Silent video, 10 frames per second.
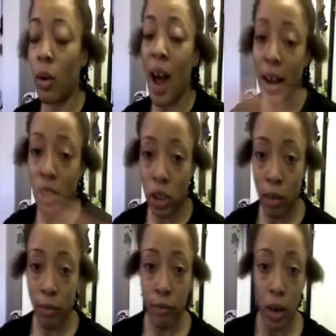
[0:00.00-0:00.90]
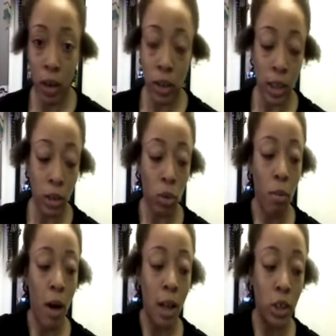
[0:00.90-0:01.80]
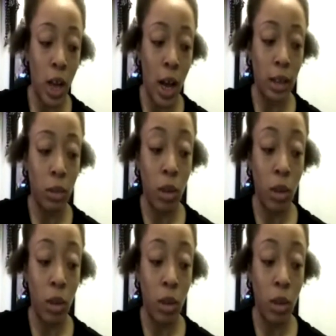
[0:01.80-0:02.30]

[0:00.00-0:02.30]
actually first, I do apologize.